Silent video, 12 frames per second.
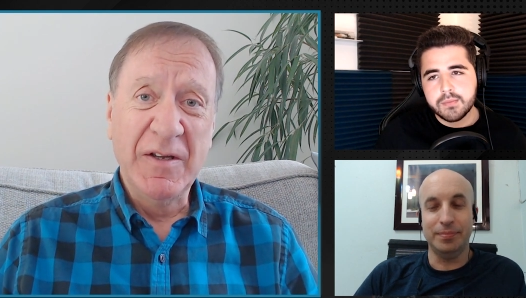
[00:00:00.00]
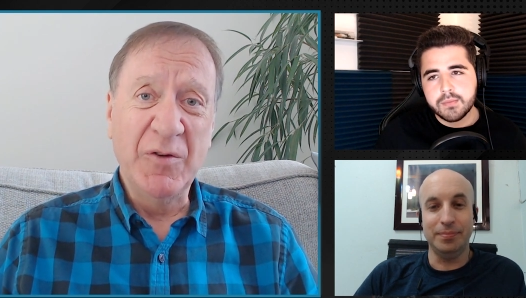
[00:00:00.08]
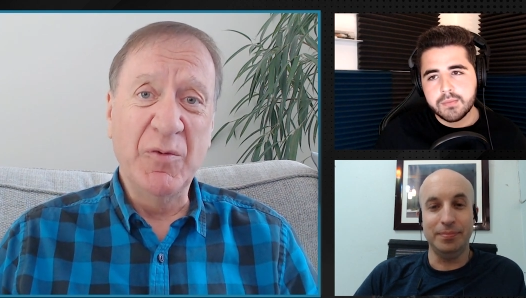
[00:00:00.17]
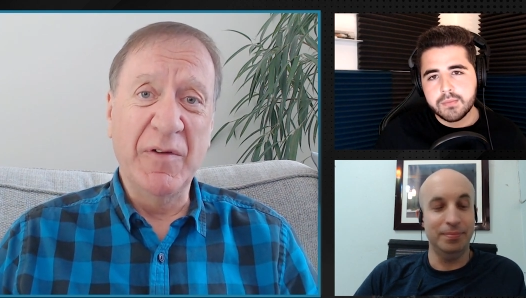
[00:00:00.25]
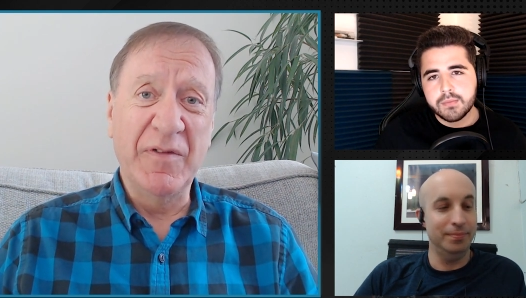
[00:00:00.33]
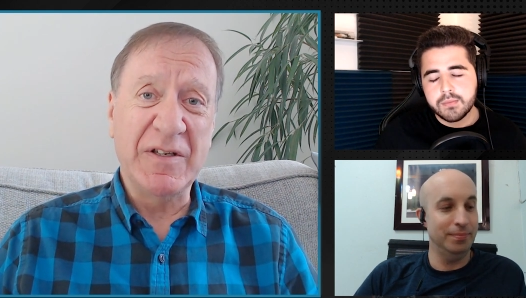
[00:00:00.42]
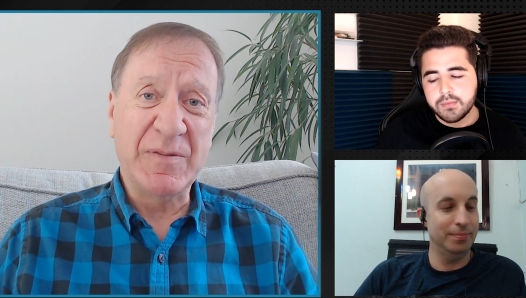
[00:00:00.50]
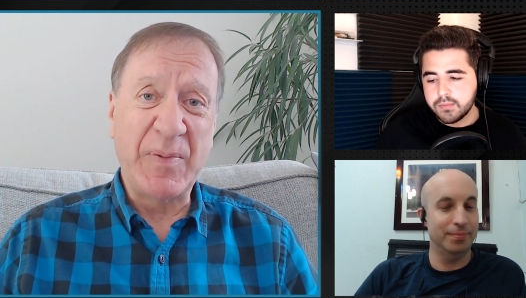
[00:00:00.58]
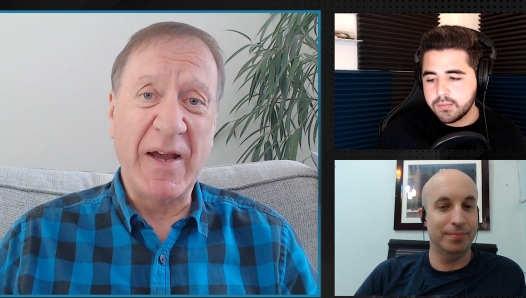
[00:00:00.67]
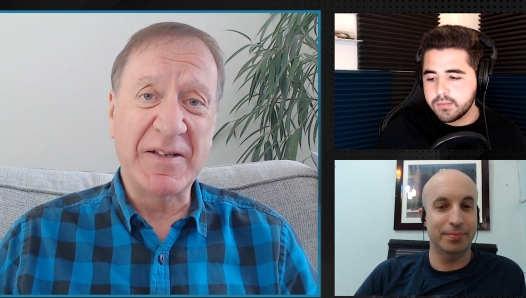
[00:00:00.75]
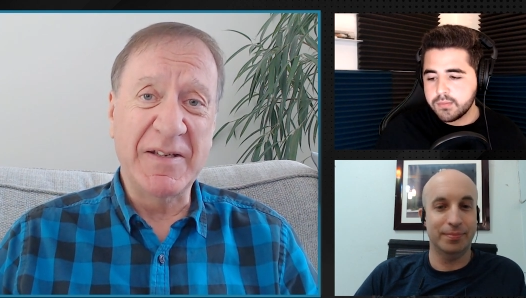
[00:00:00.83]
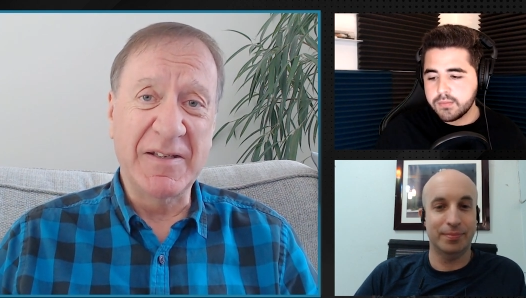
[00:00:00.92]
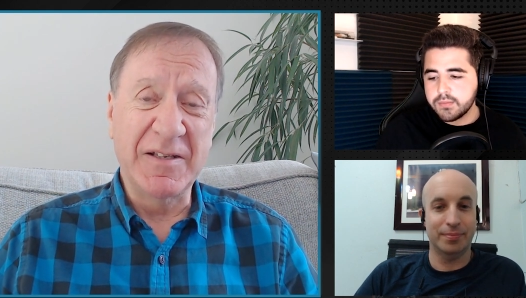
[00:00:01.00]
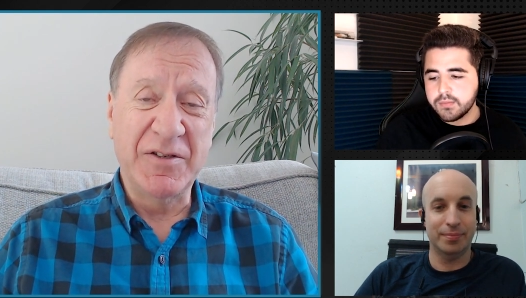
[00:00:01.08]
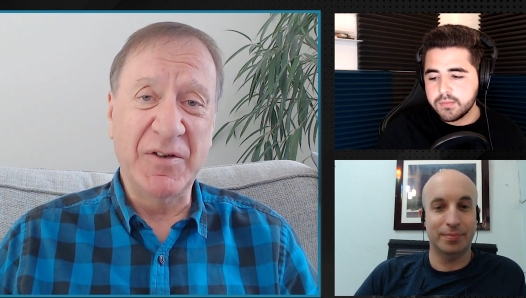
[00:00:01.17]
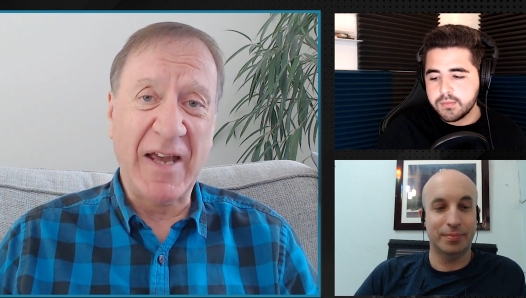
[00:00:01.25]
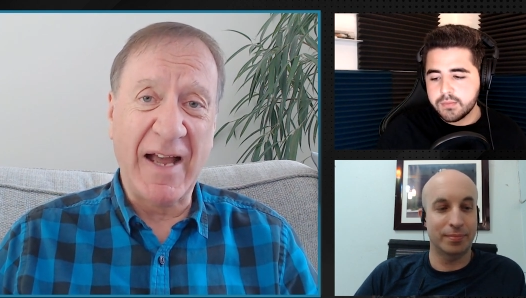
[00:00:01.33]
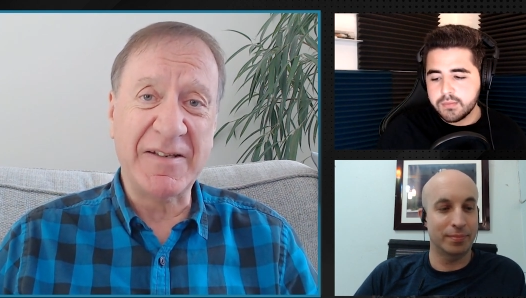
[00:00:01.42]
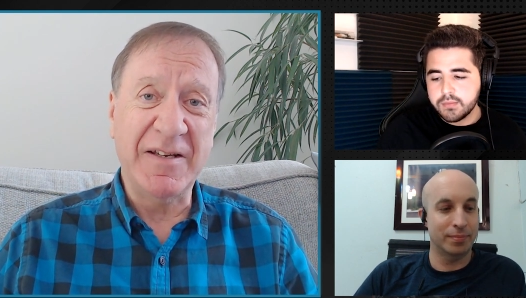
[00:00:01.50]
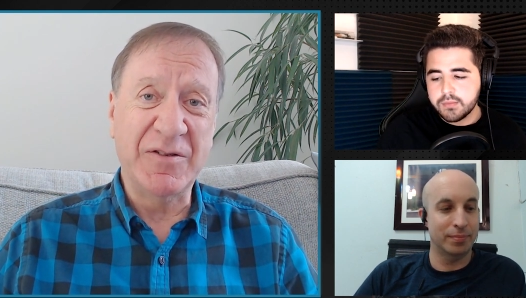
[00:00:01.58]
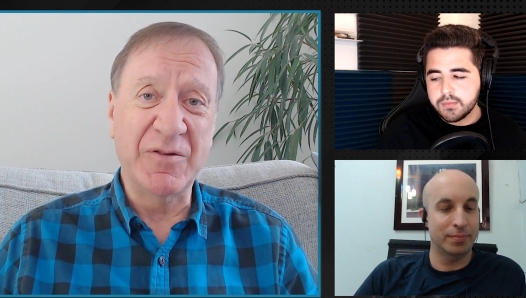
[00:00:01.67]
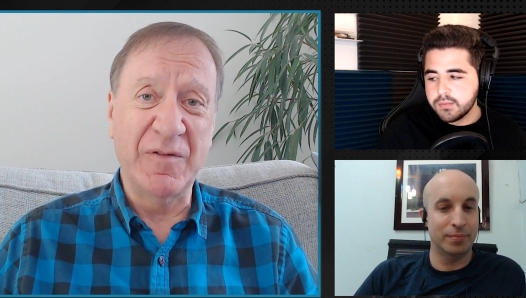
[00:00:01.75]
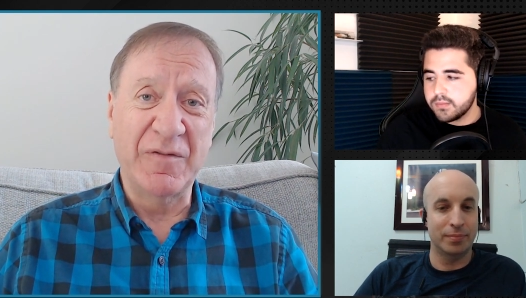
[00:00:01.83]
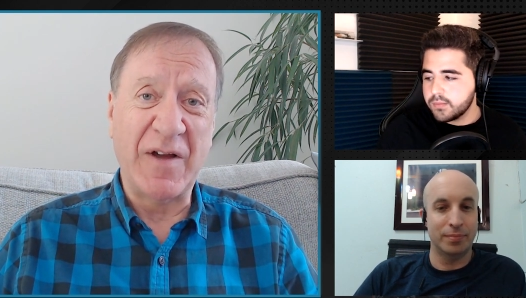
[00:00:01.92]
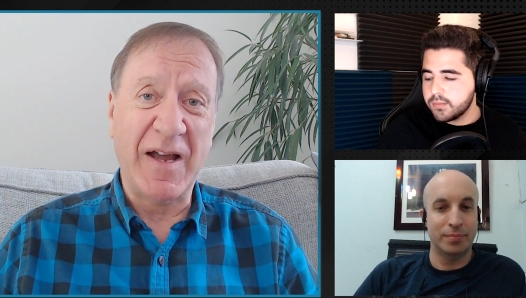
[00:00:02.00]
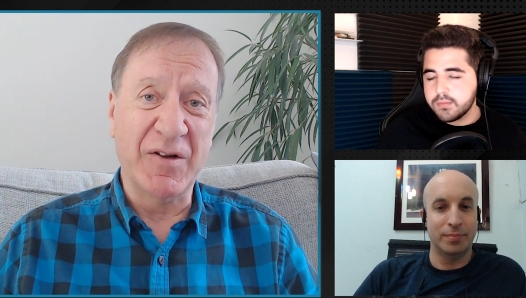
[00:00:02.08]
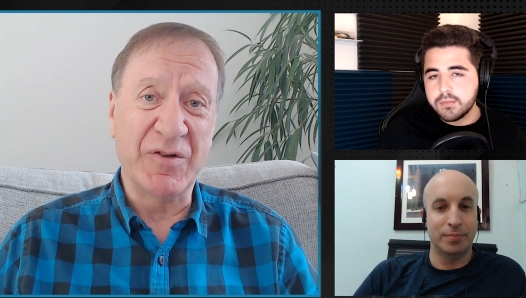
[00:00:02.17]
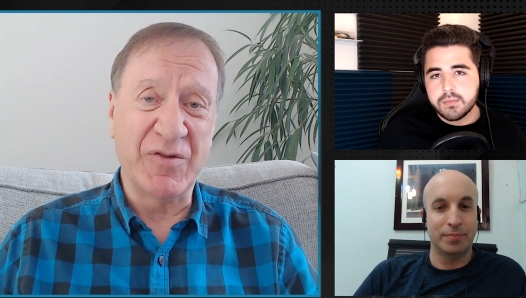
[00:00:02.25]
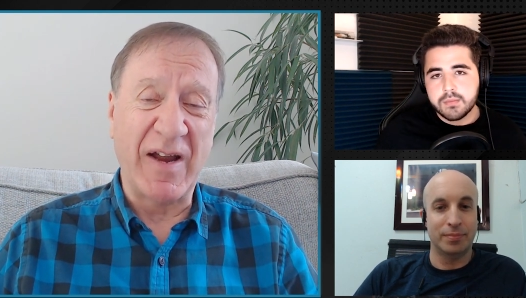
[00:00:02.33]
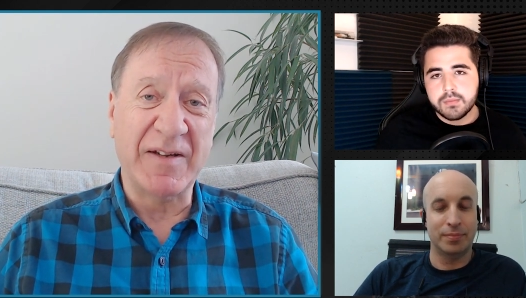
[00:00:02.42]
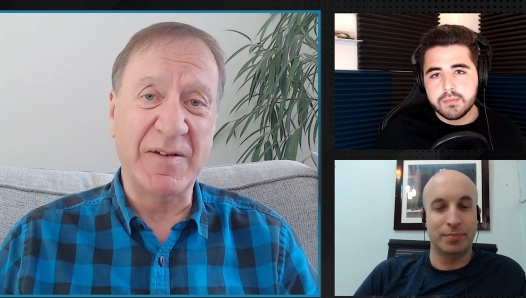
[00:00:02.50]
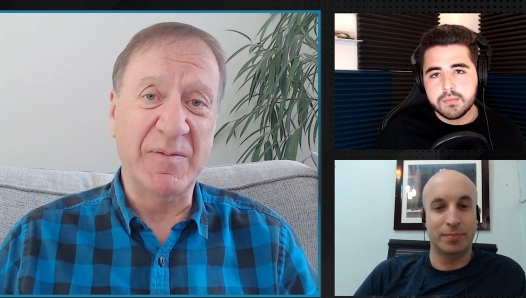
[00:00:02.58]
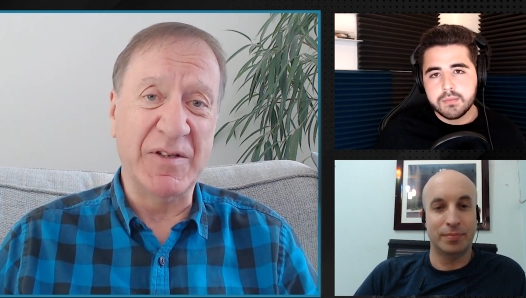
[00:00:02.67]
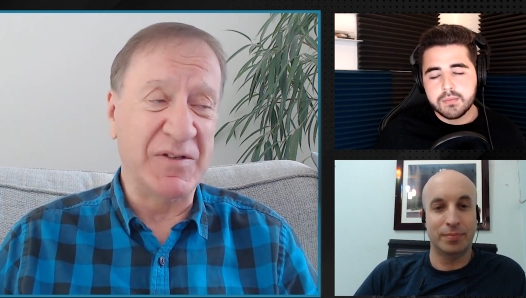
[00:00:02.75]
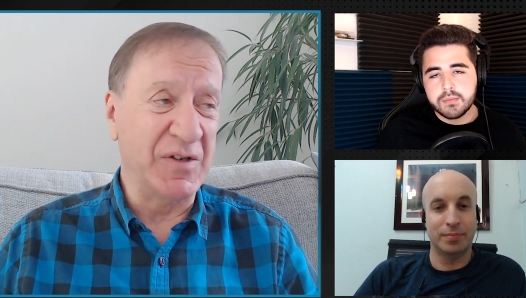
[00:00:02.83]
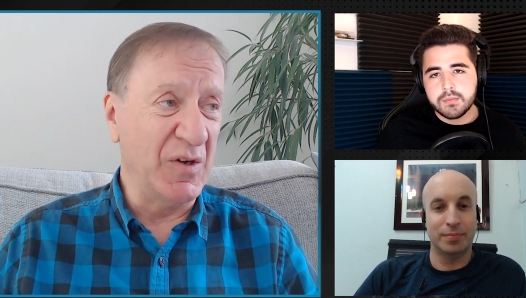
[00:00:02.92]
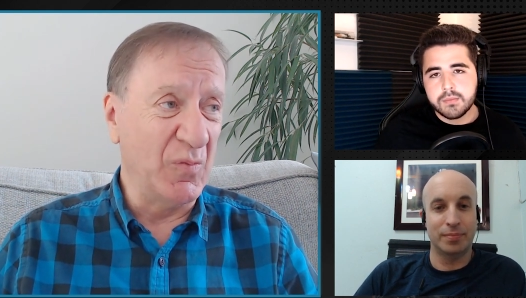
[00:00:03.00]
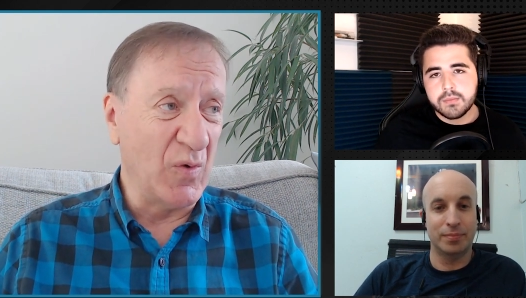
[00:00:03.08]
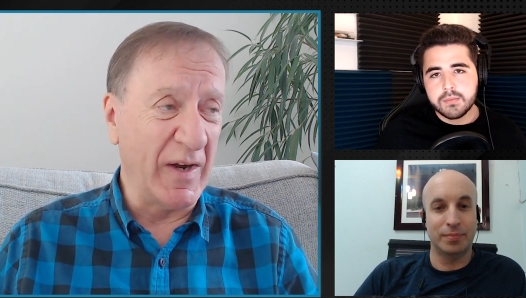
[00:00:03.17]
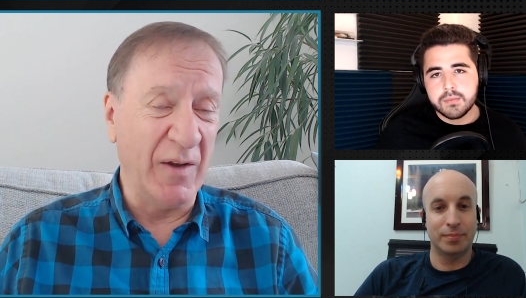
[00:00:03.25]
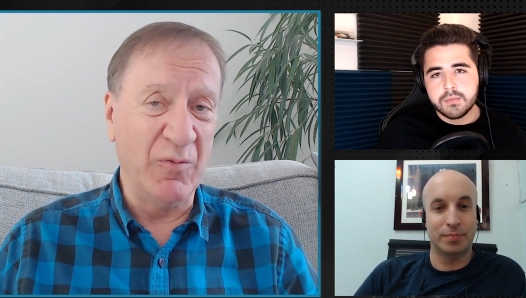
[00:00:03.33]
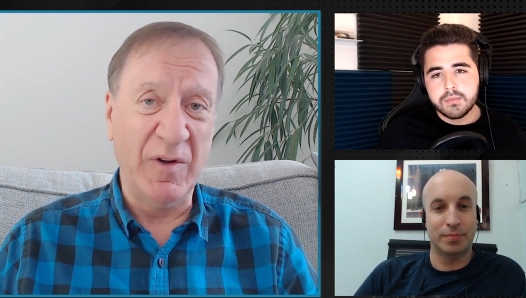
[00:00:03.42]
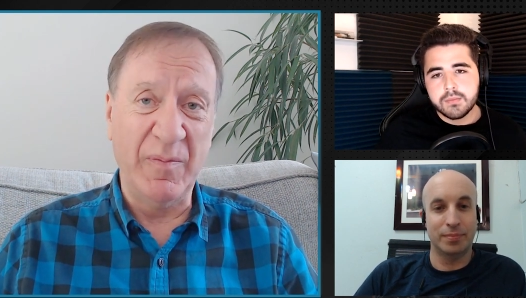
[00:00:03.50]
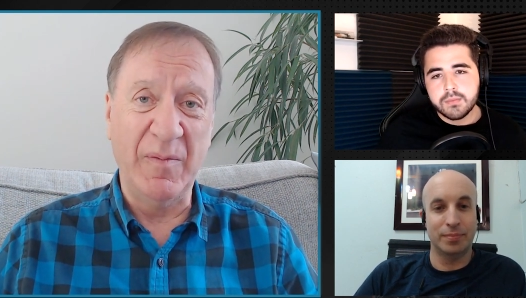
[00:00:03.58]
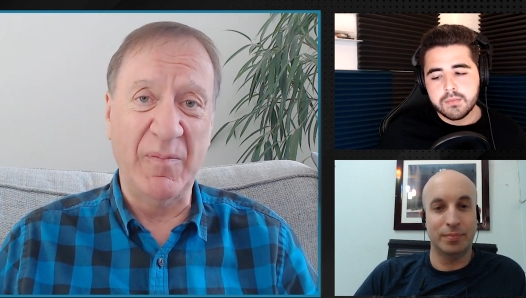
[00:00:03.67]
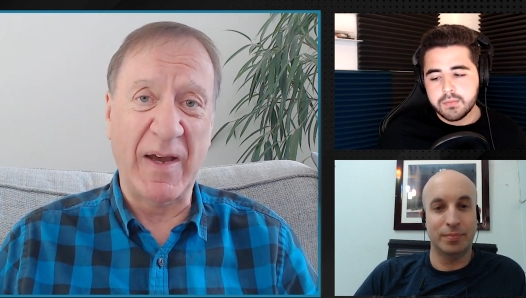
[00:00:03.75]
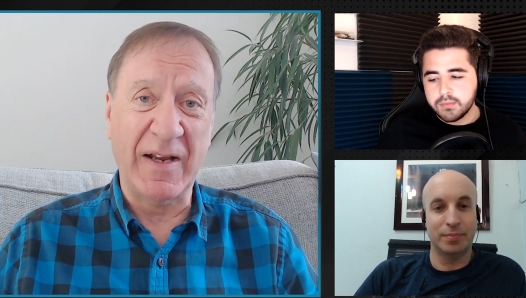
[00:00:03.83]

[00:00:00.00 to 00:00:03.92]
Speaker 1: you would have expected the Ducati to have out-dragged into turn one. It would have been